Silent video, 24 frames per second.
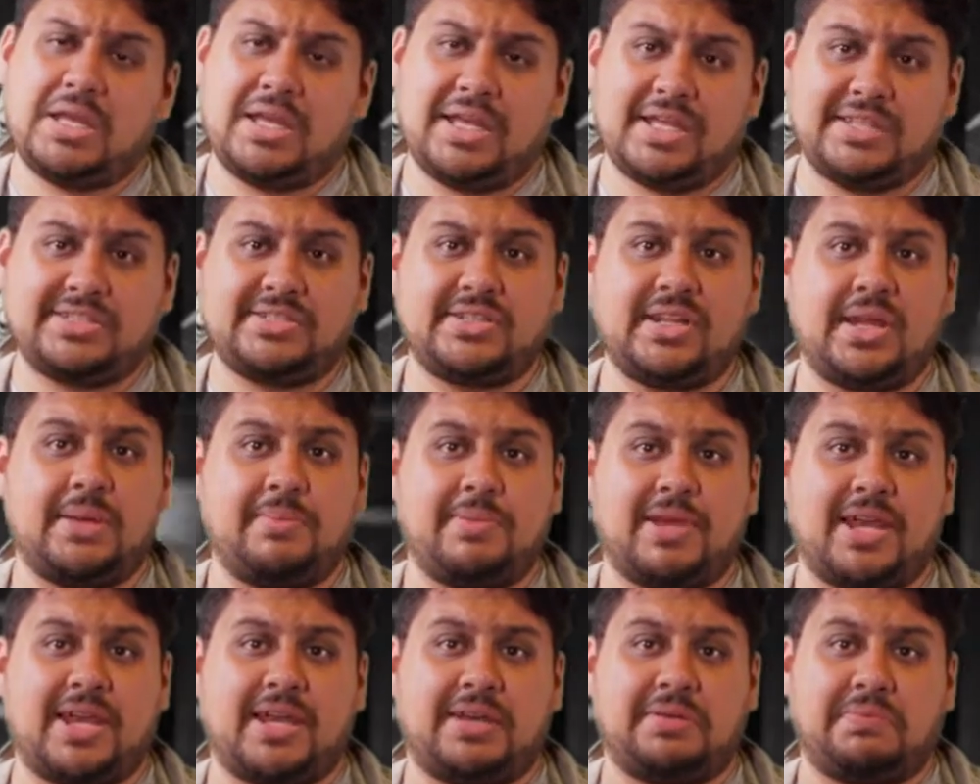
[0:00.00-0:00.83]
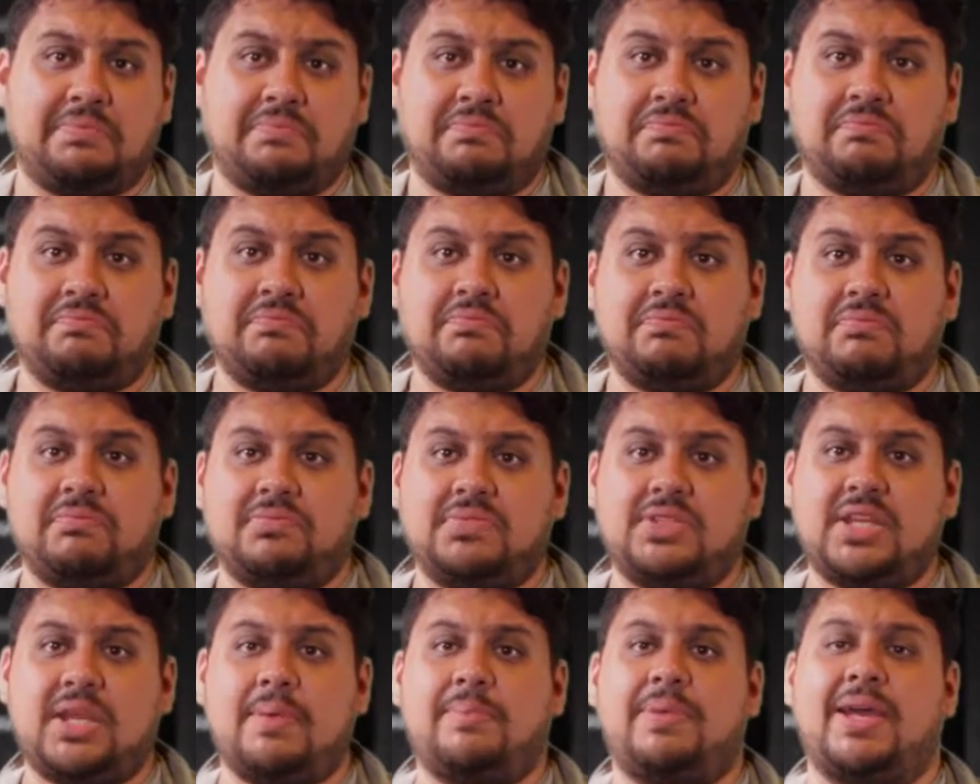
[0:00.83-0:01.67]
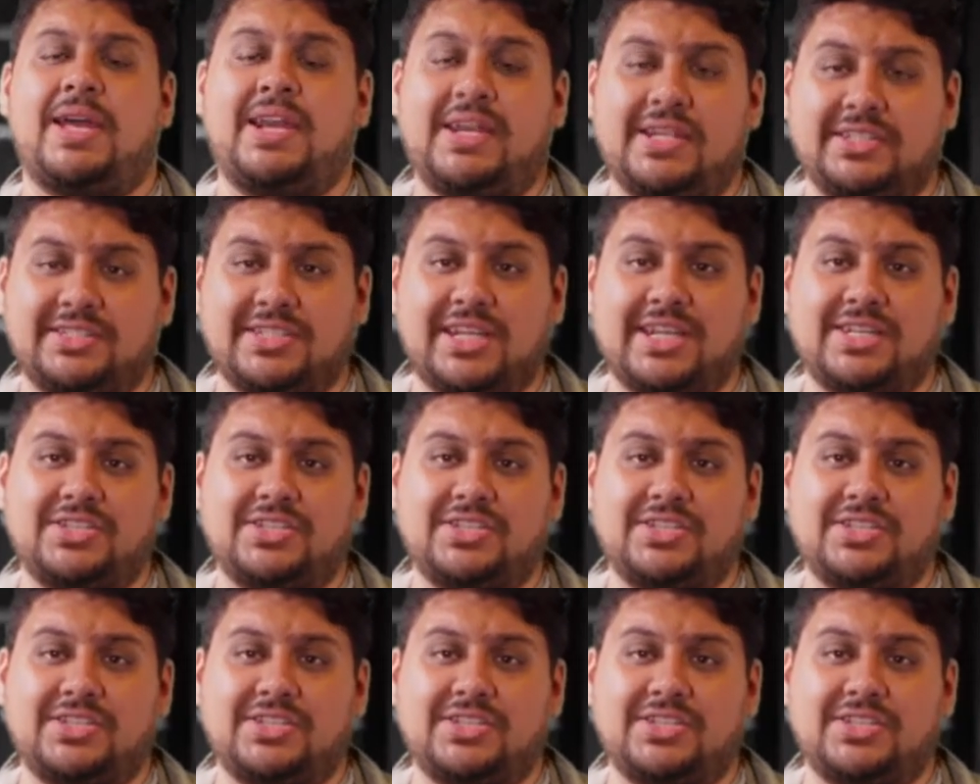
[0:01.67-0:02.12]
it's not bad. It's not bad. It's